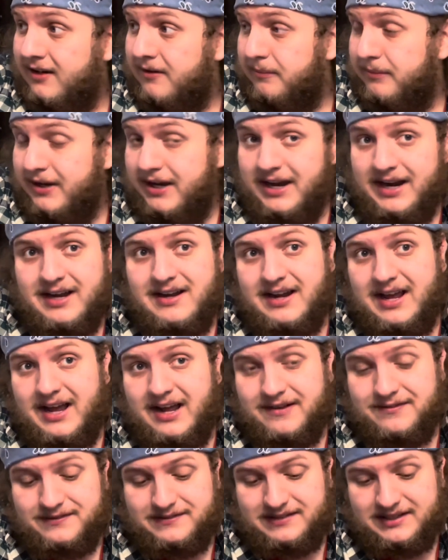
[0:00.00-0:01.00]
but I
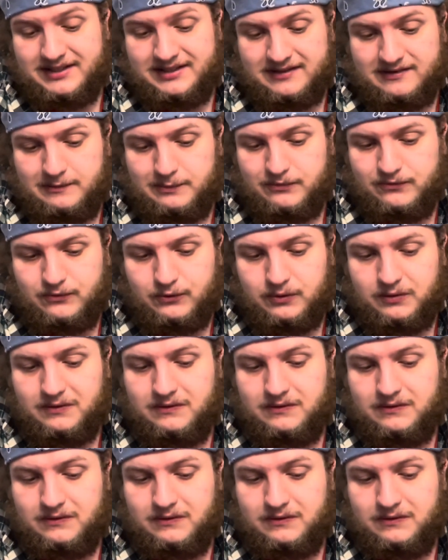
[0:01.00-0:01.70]
have seen this before,